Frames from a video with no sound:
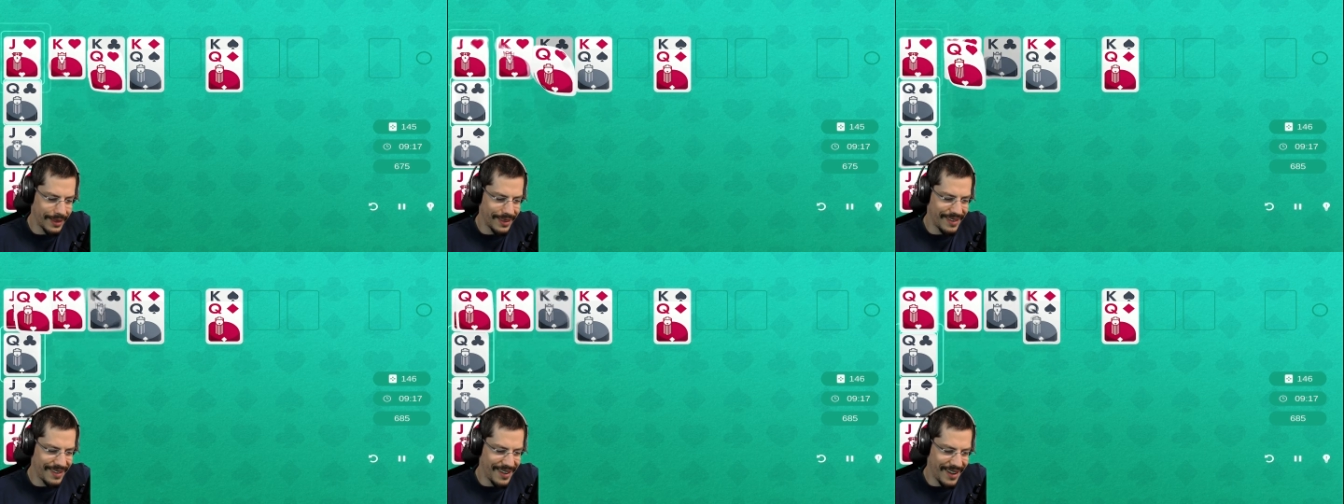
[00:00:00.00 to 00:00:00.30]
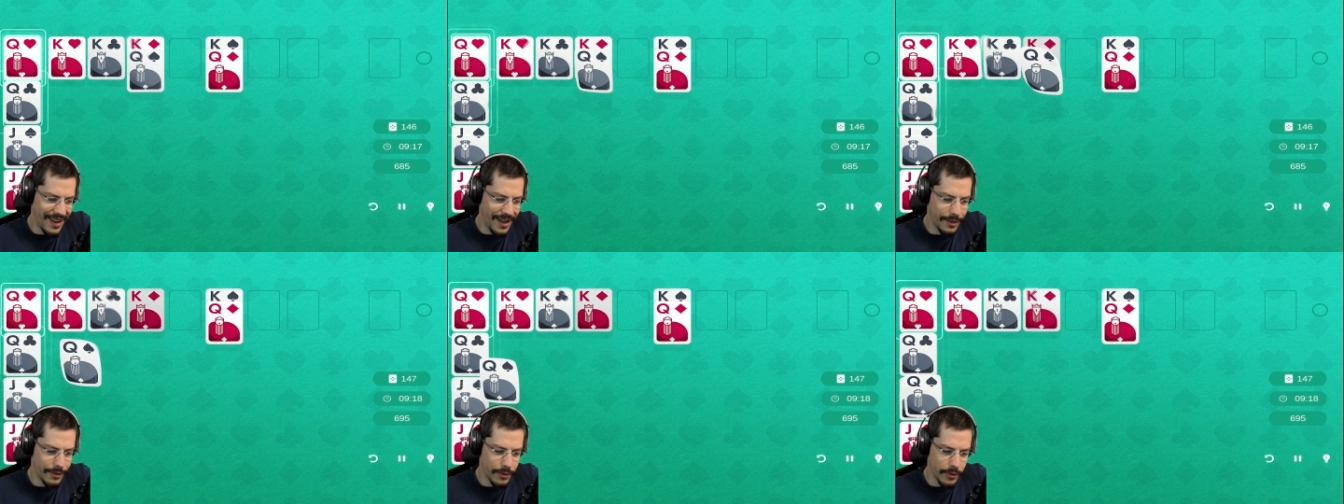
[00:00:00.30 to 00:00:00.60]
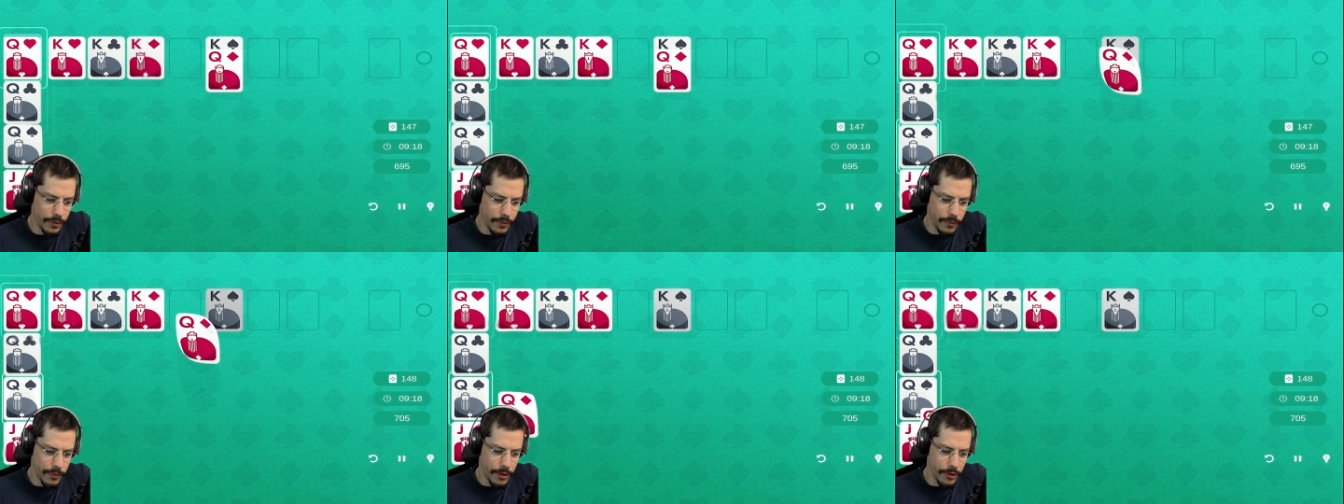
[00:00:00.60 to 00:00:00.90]
that
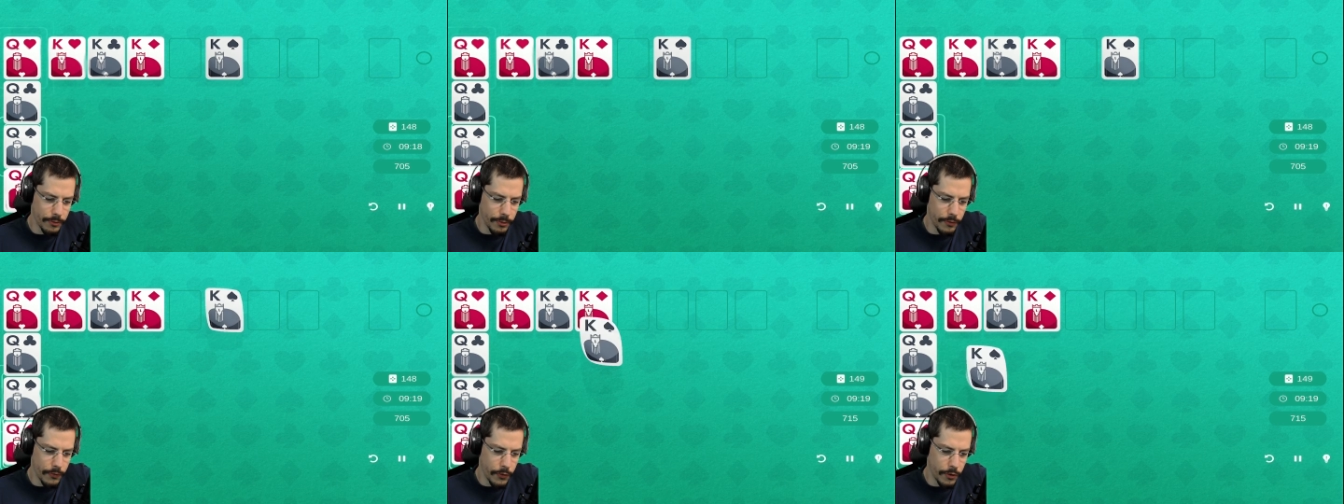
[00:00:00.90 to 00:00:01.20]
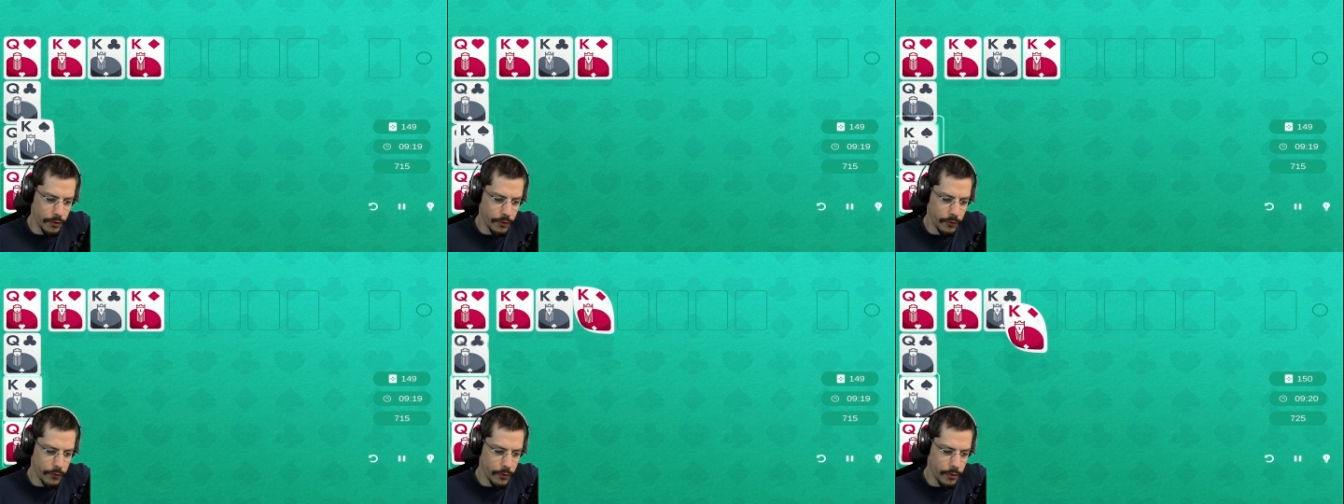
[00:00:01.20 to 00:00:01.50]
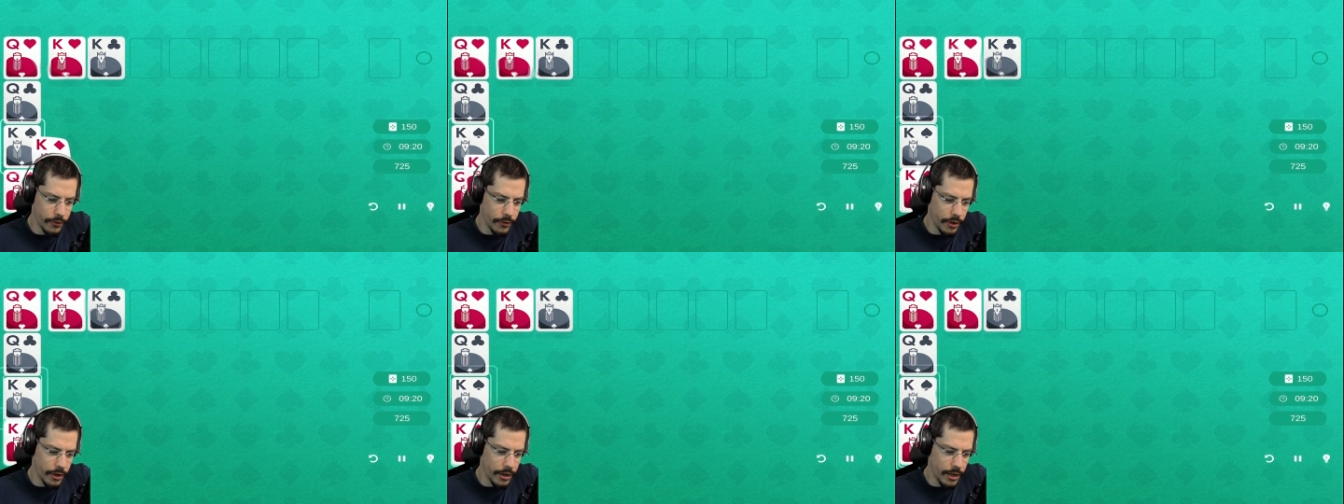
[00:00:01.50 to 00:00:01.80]
was my first full
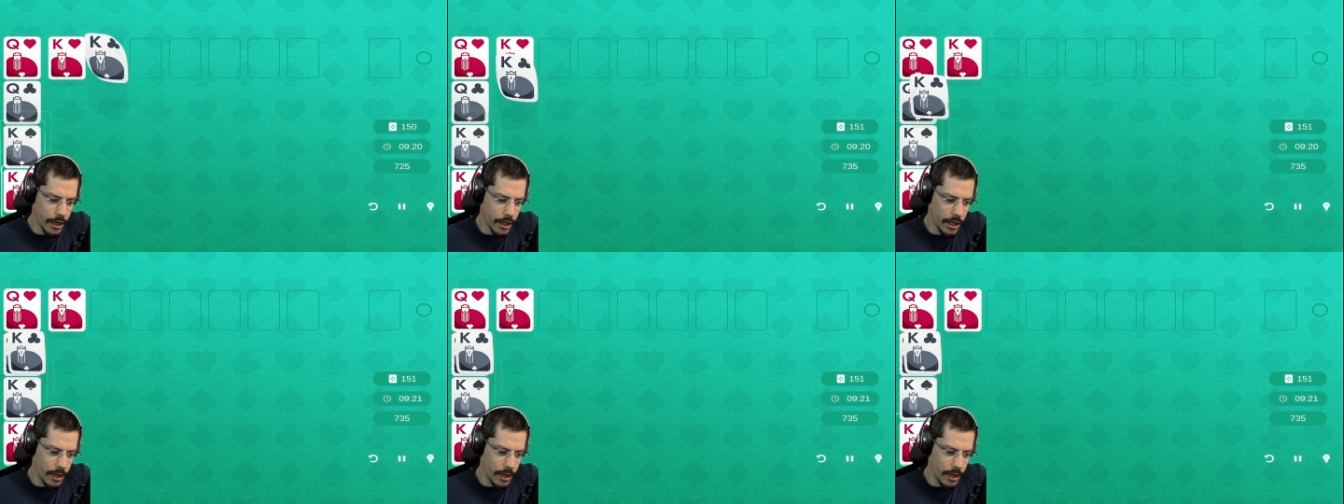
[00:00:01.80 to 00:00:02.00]
solitaire